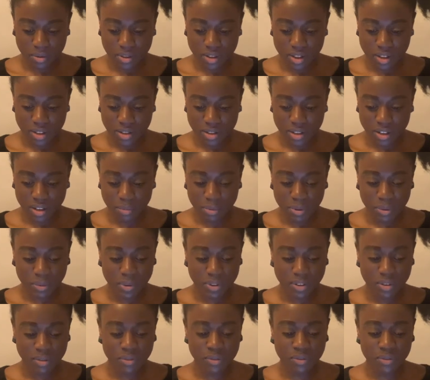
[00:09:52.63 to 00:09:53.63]
that tell me
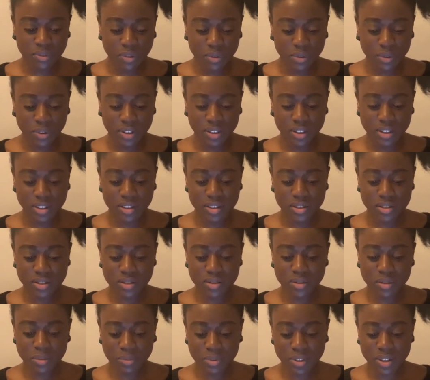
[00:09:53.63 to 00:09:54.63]
when I'm full and I need to
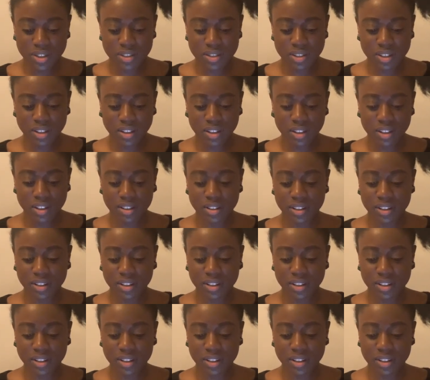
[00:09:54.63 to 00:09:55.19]
stop eating,